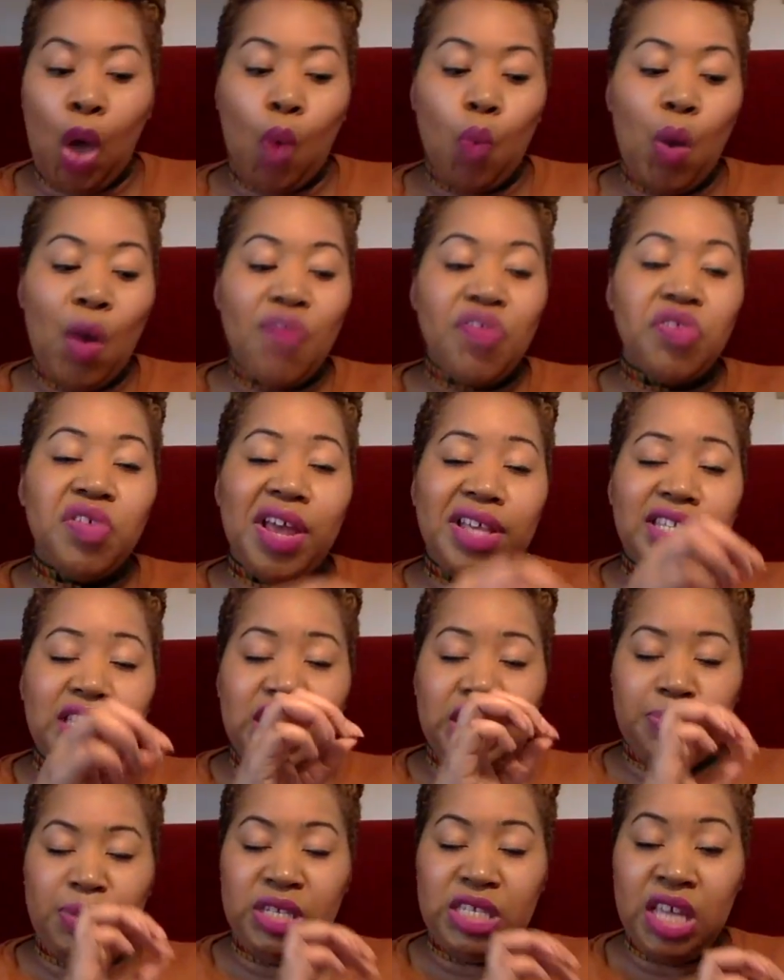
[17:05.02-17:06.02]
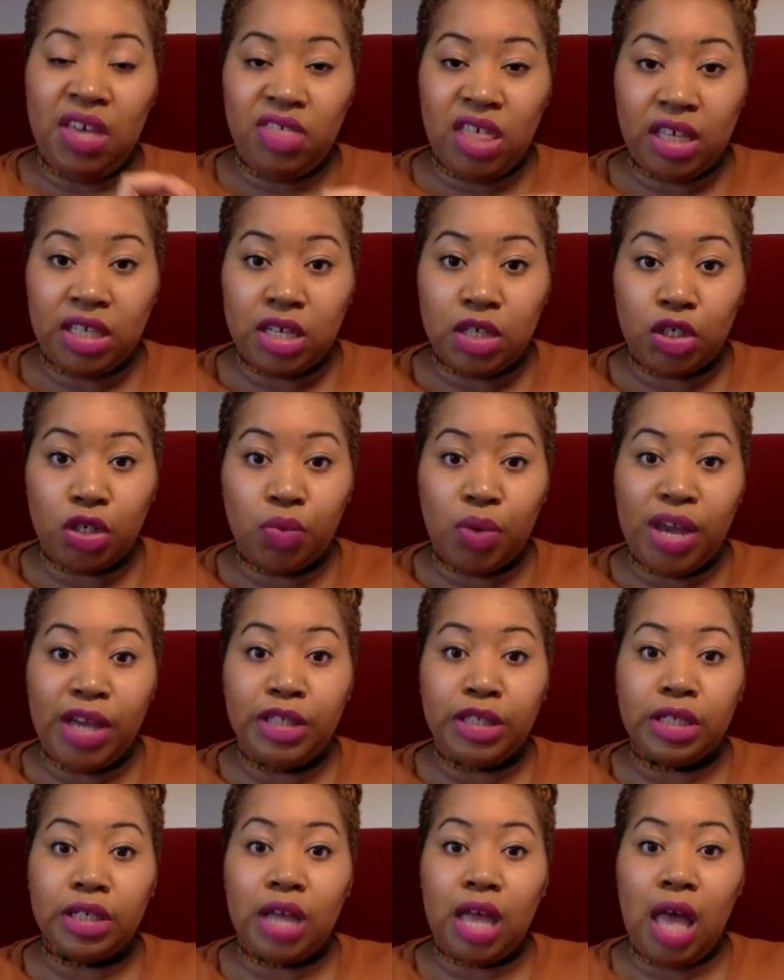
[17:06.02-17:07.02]
Whether it's a specific
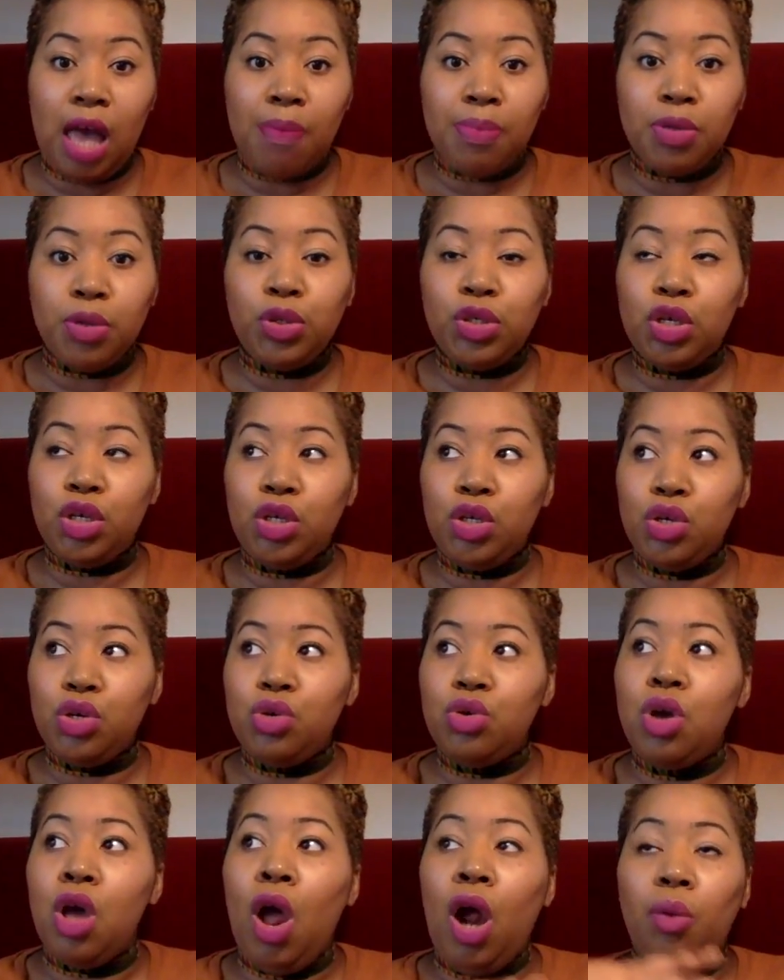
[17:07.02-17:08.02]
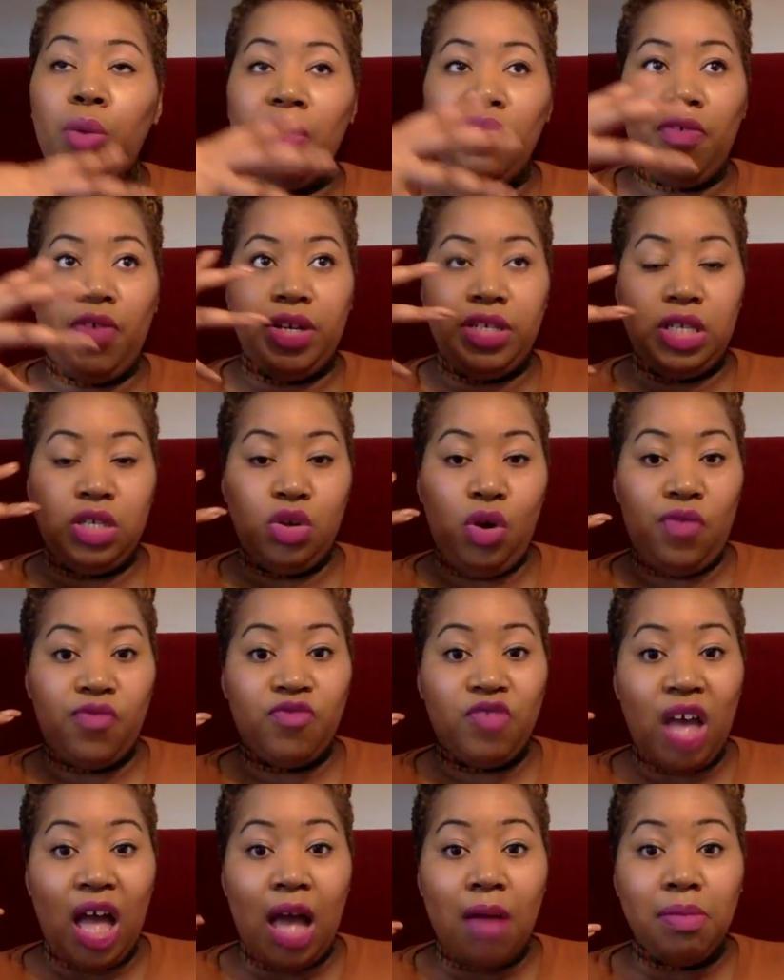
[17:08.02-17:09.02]
situation that happened to you, whether it's in your
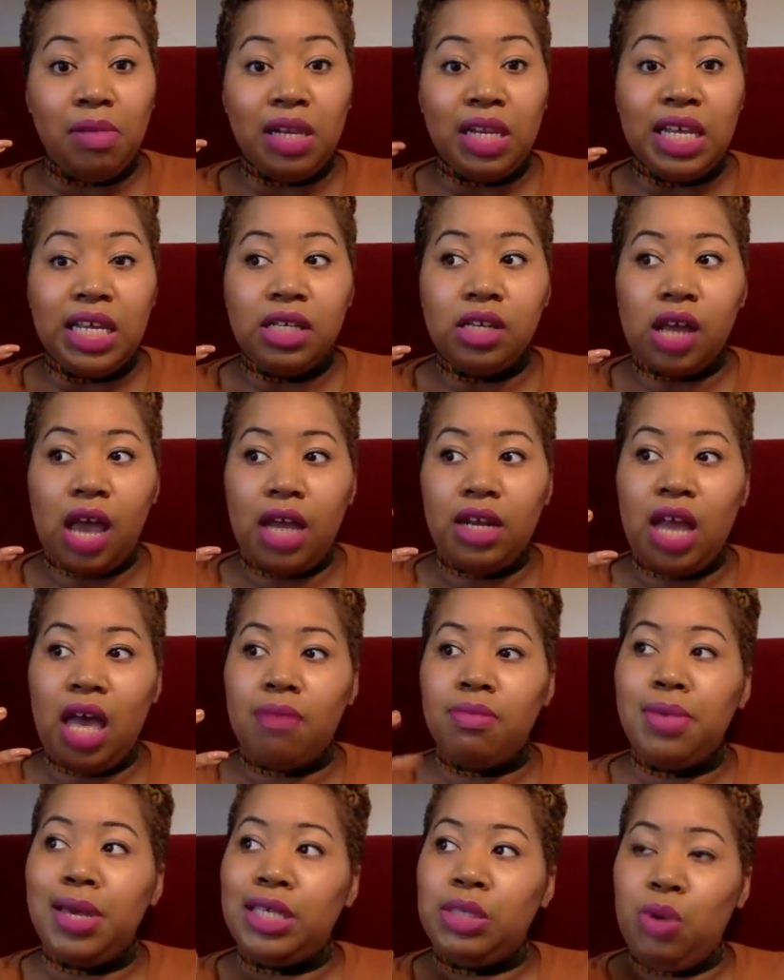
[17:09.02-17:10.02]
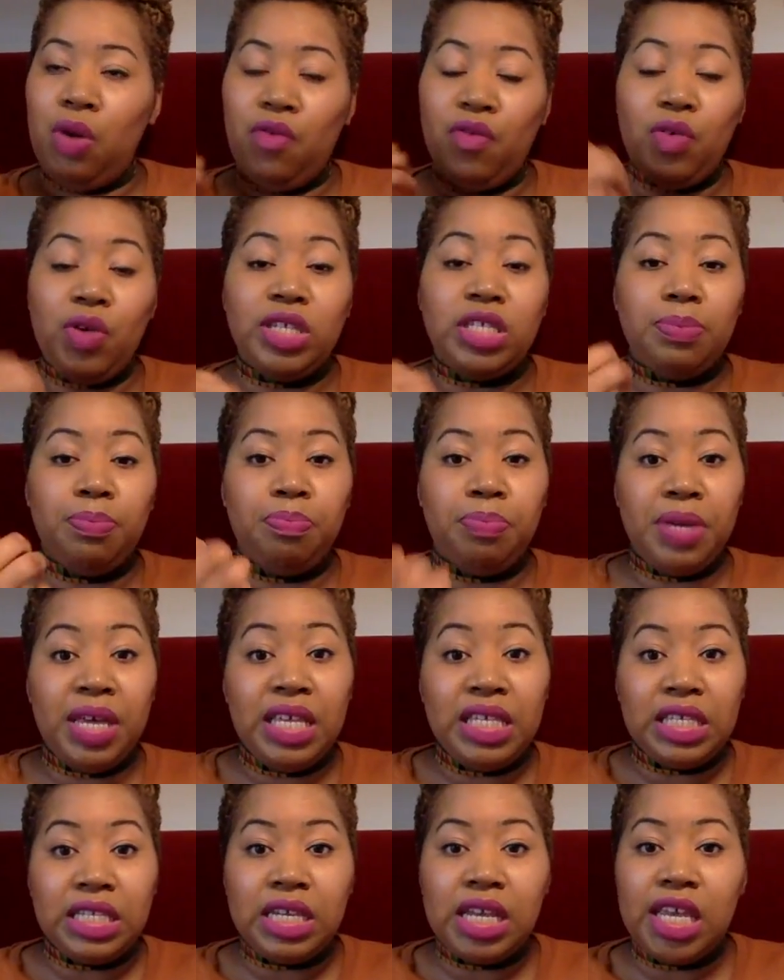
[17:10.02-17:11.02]
family dynamics, whether it's
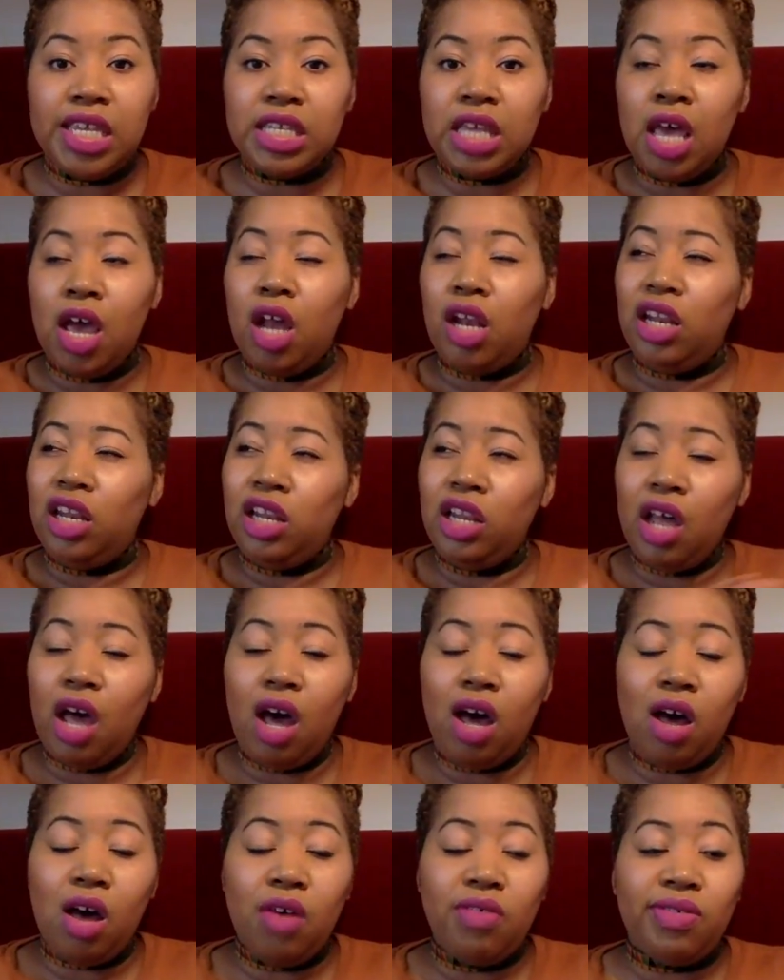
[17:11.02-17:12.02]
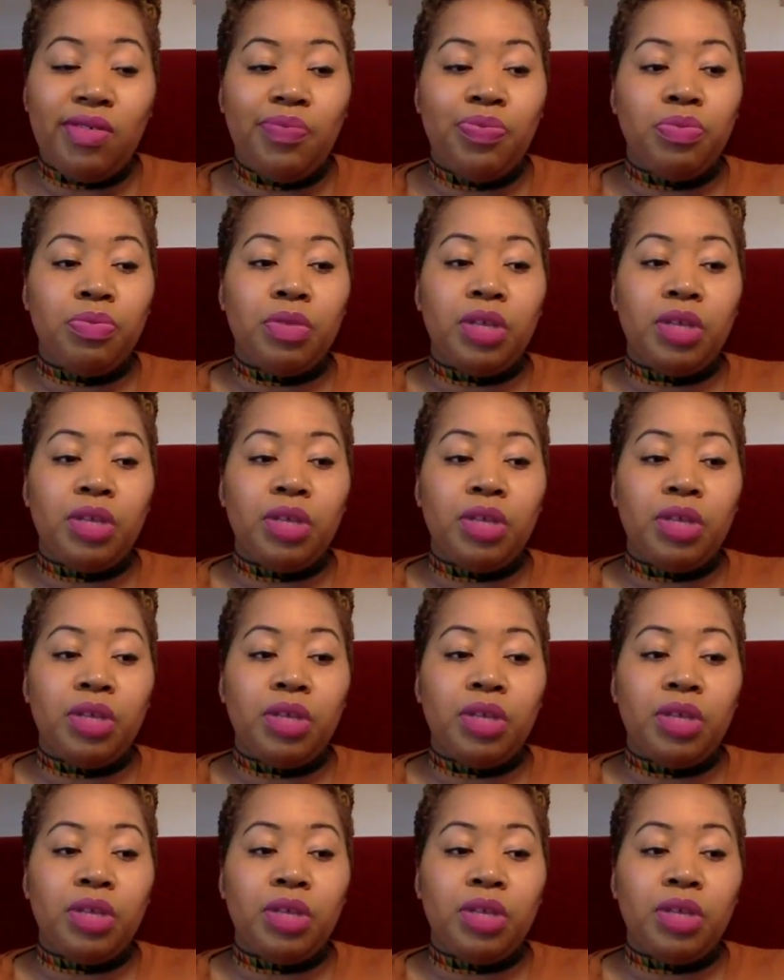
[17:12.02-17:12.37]
business, love,